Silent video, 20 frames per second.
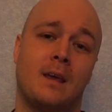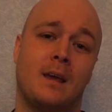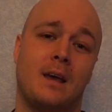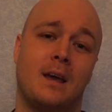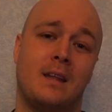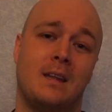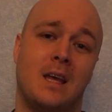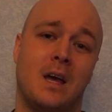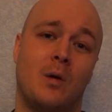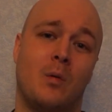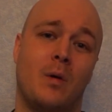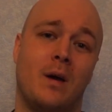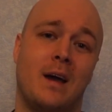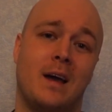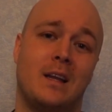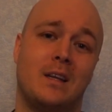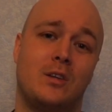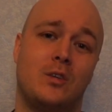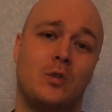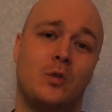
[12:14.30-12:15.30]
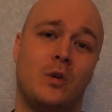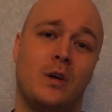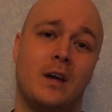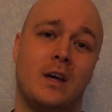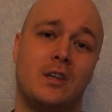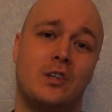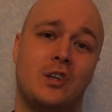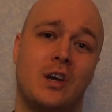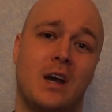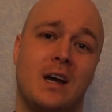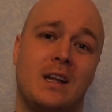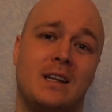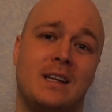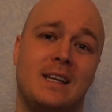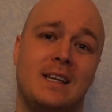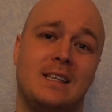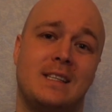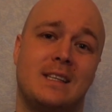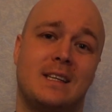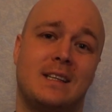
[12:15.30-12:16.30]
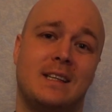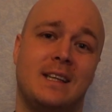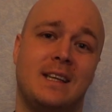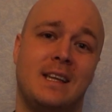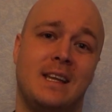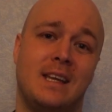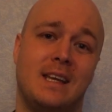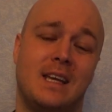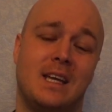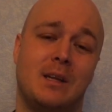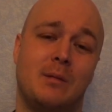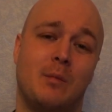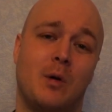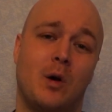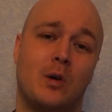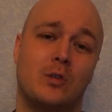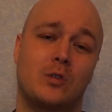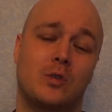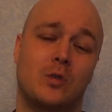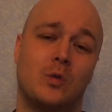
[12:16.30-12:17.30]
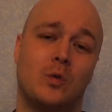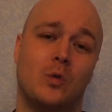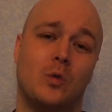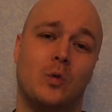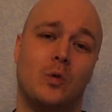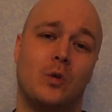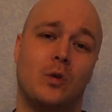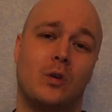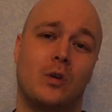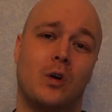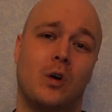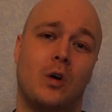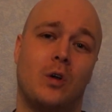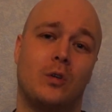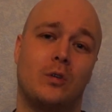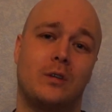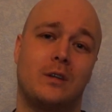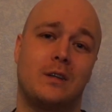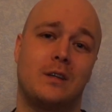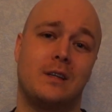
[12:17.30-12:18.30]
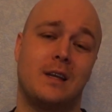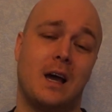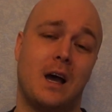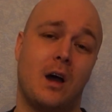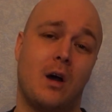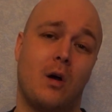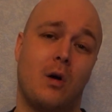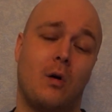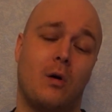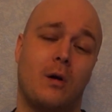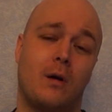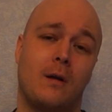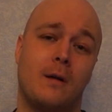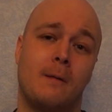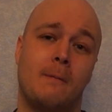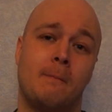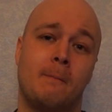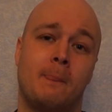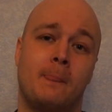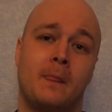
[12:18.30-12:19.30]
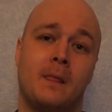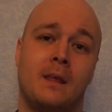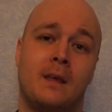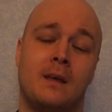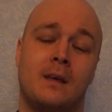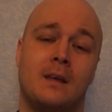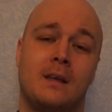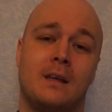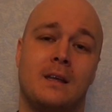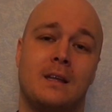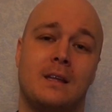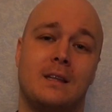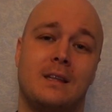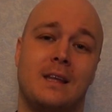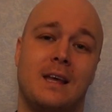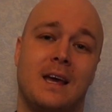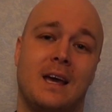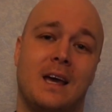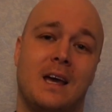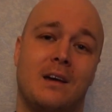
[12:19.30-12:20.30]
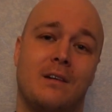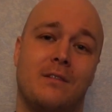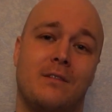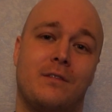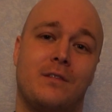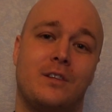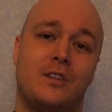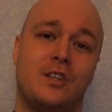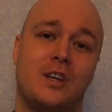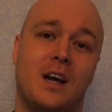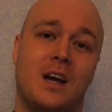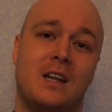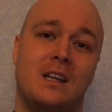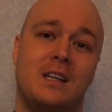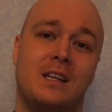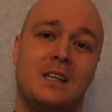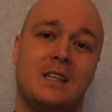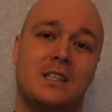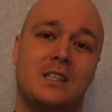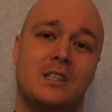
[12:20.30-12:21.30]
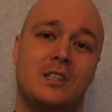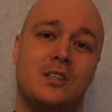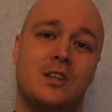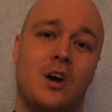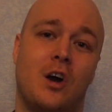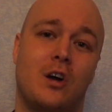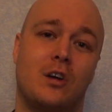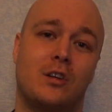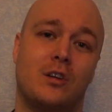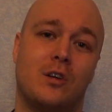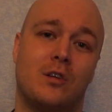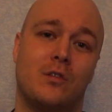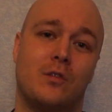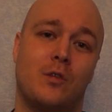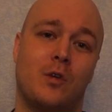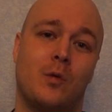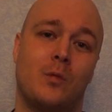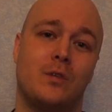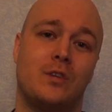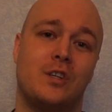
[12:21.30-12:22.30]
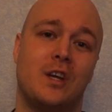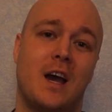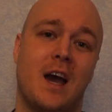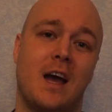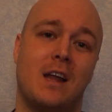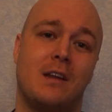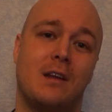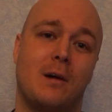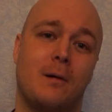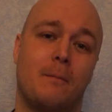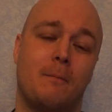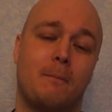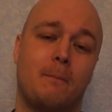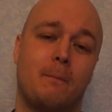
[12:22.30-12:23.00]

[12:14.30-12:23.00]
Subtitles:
and I went to a Chinese clinic in Moscow called Tao. They have Chinese doctors from China